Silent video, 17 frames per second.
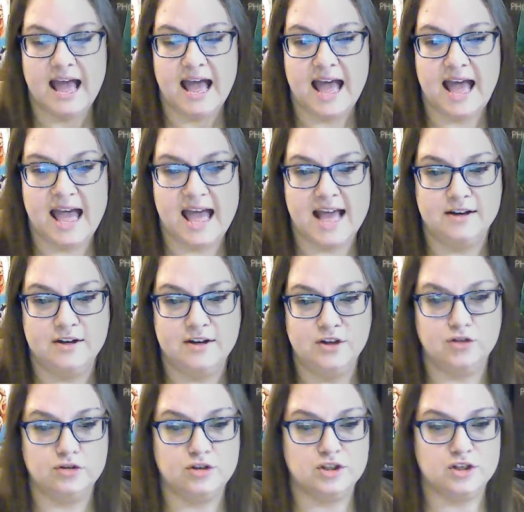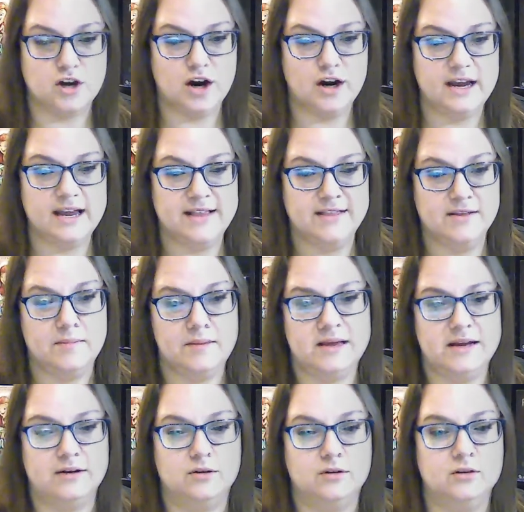and you start in the
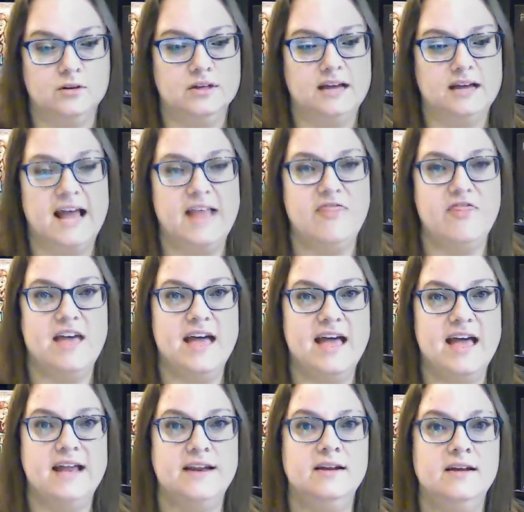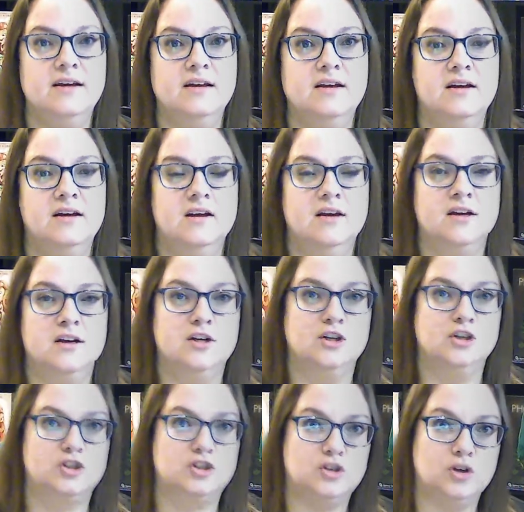middle, and then
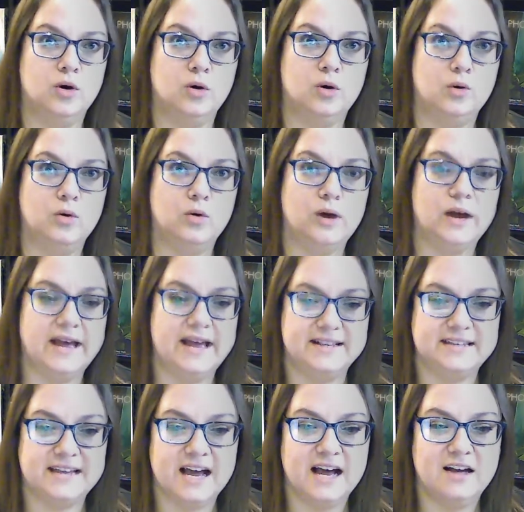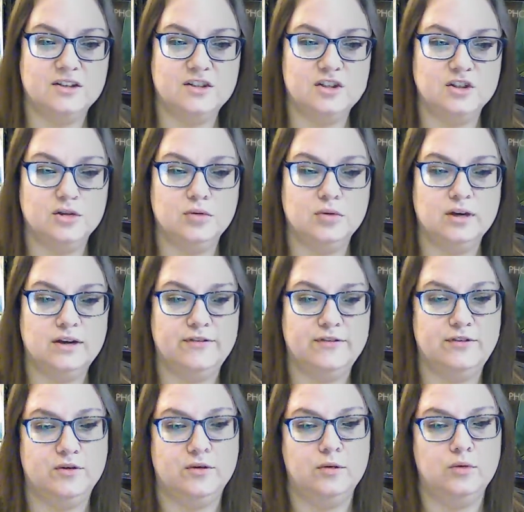so it tells you
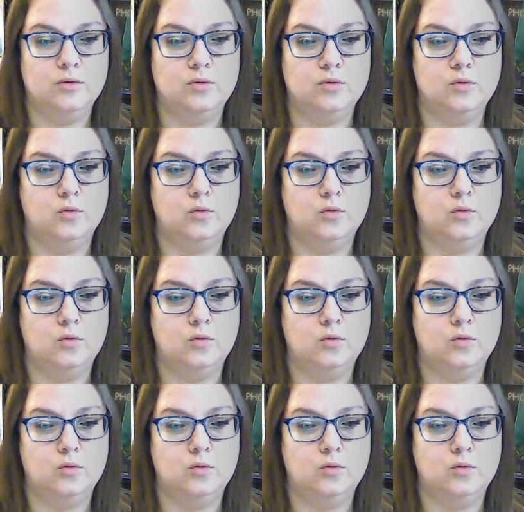if you